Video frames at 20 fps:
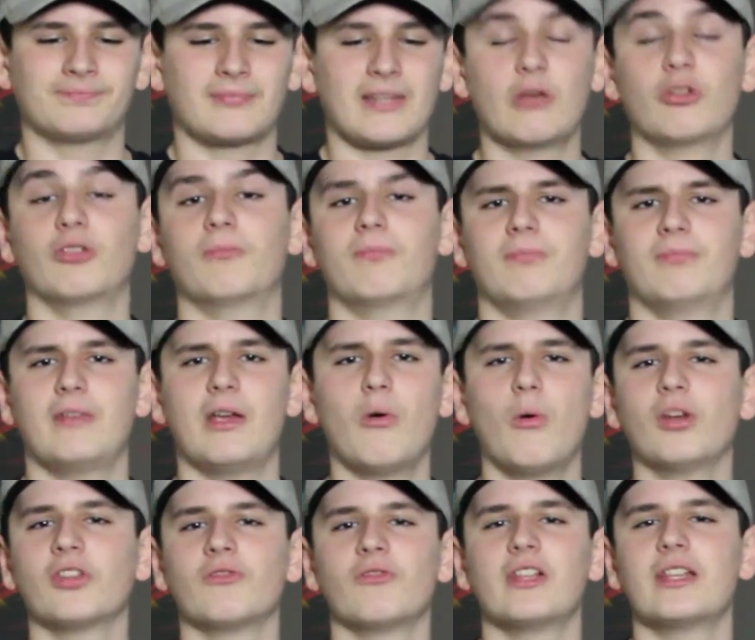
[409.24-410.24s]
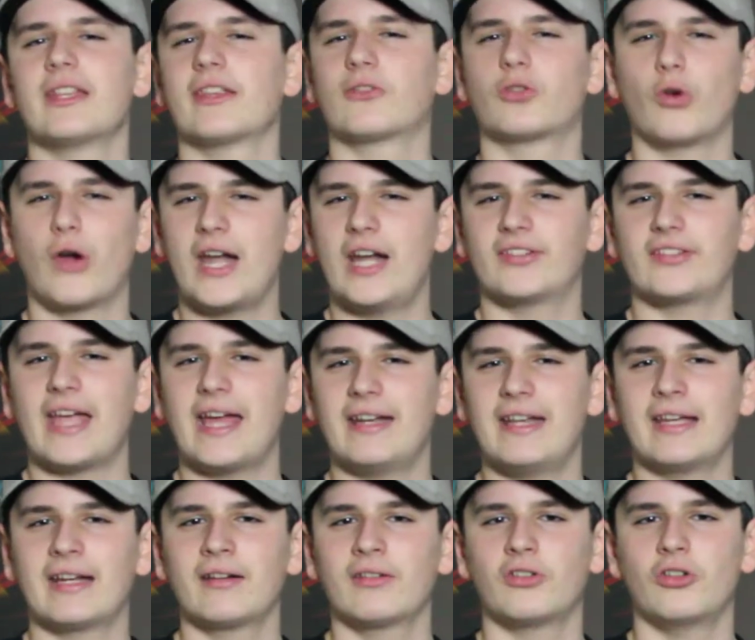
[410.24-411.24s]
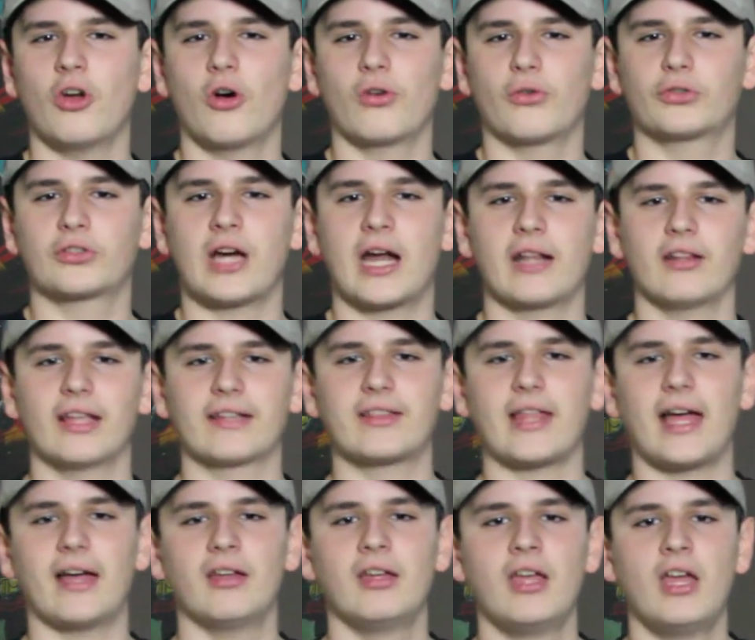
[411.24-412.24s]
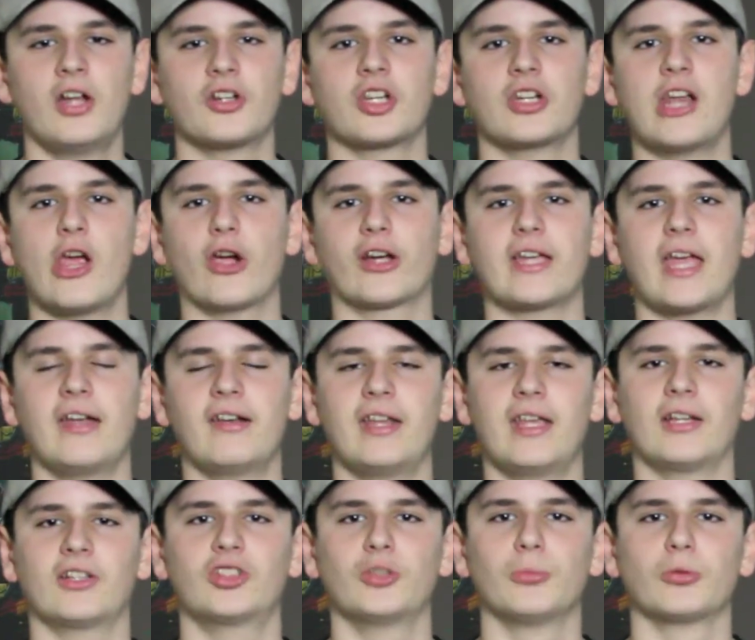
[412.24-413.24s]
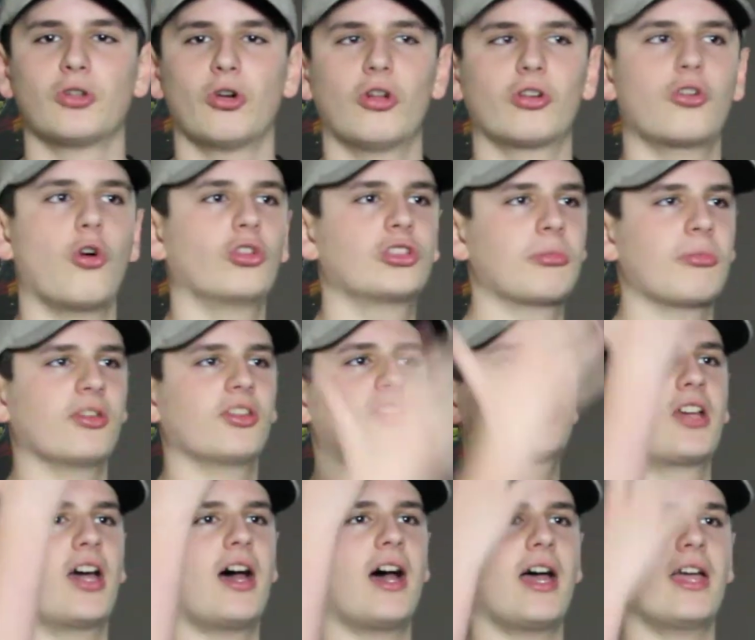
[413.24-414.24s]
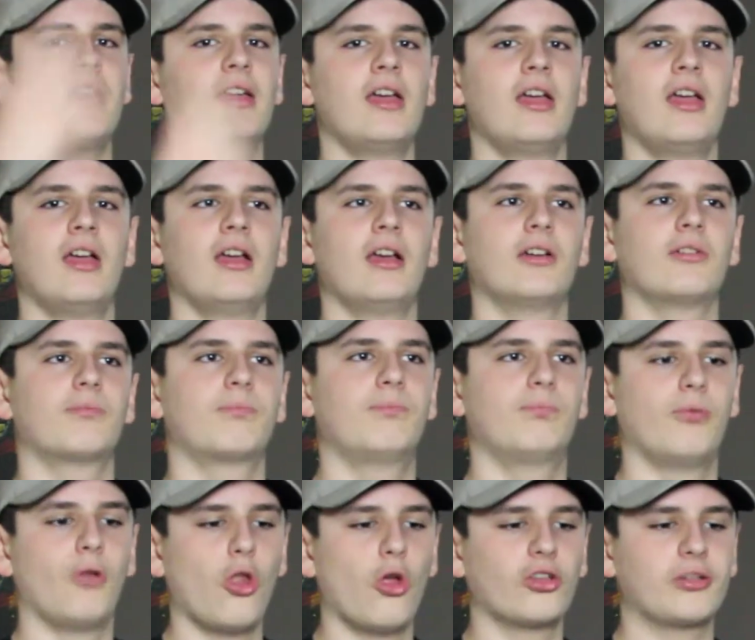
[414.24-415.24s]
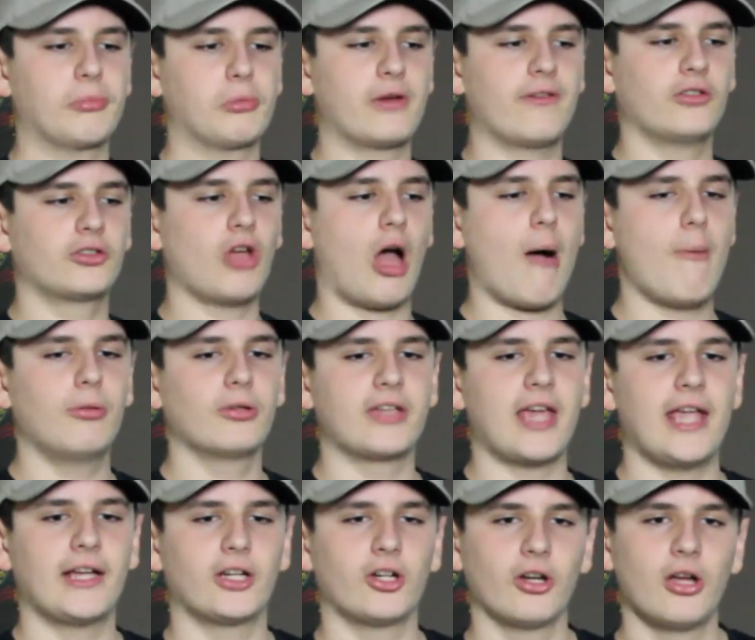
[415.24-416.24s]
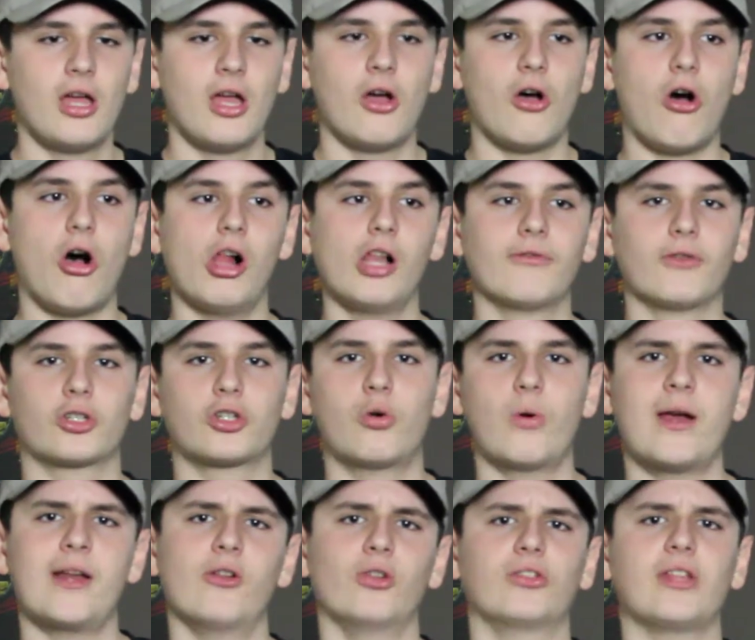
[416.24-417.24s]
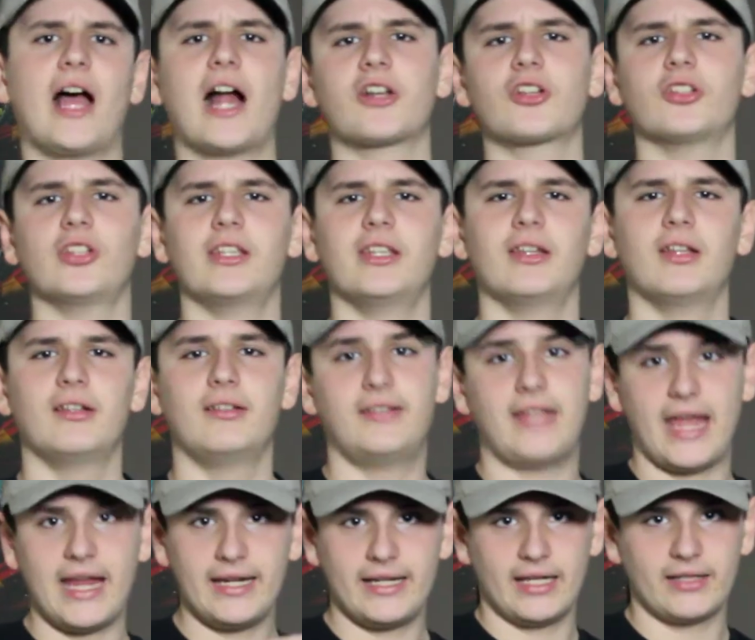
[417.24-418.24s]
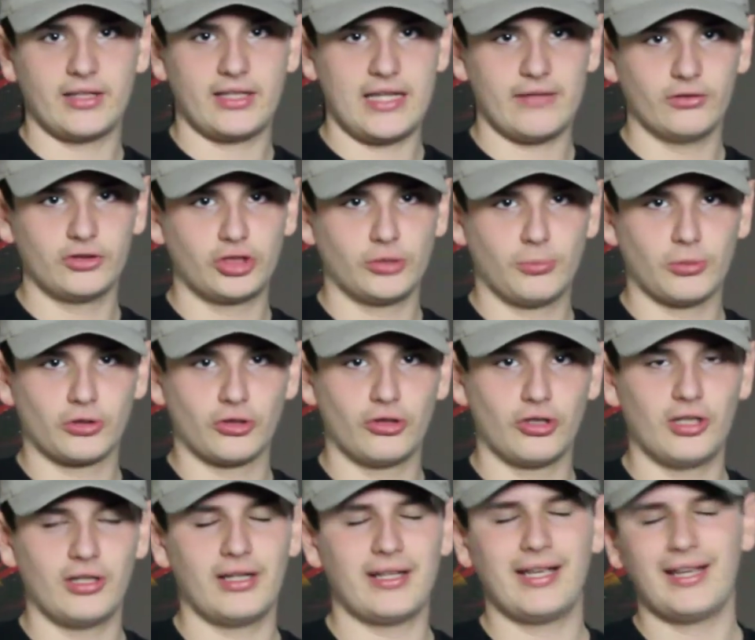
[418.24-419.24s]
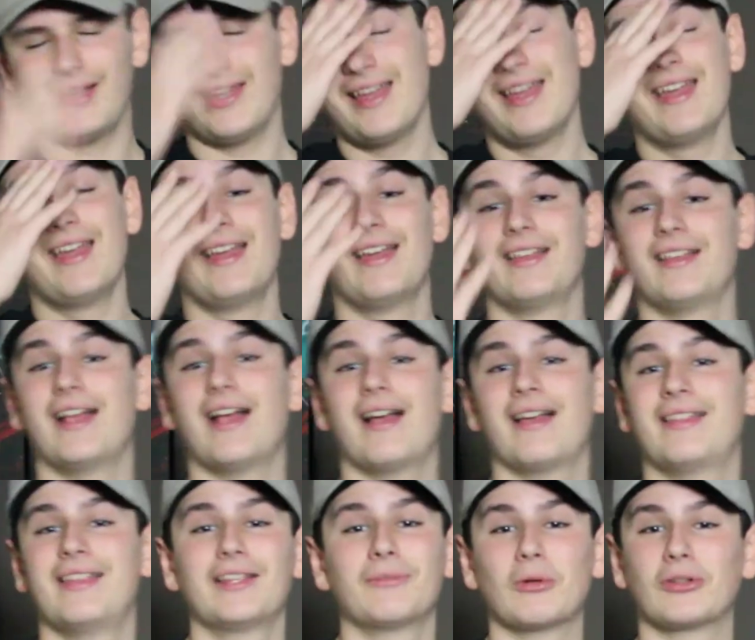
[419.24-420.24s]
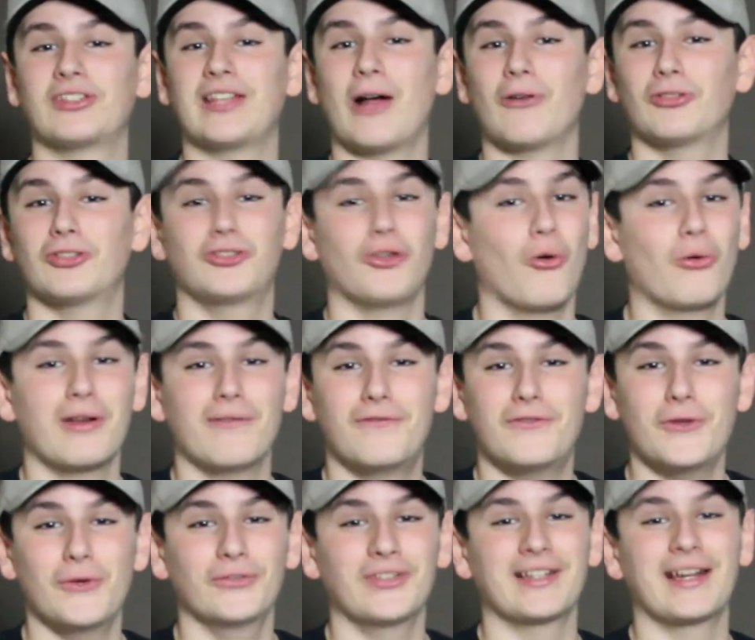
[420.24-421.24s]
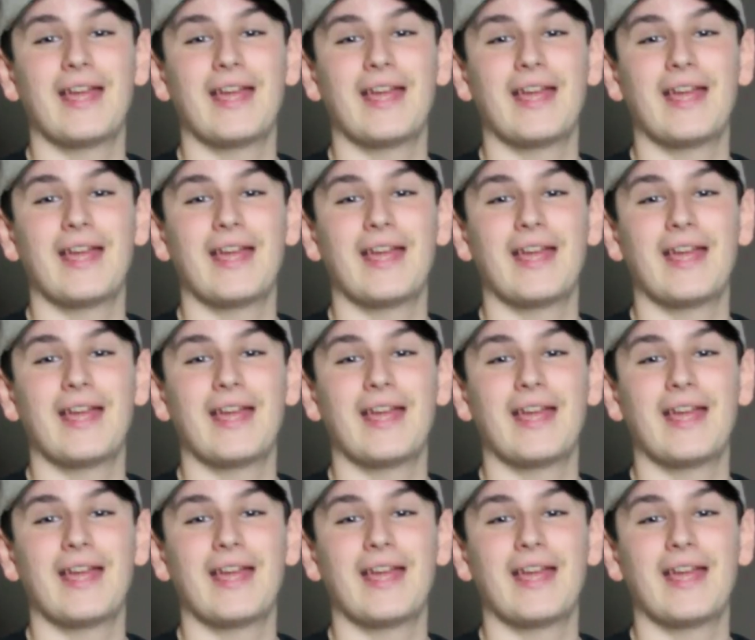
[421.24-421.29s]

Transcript: It wasn't really the greatest ending, you know. It was kind of like that generic ending. Supergirl goes into the sky, blows up her evil doppelganger. Oliver Queen, who's actually dating the evil Supergirl. This will sound so confusing.